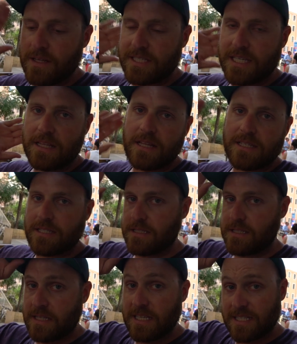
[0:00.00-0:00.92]
Let's get this.
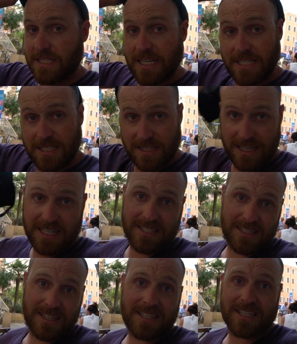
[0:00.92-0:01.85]
This this
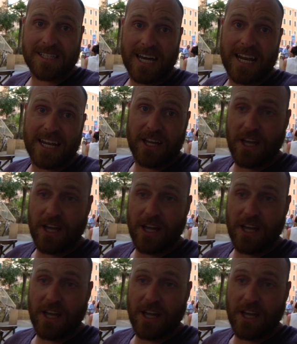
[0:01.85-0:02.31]
this this has got to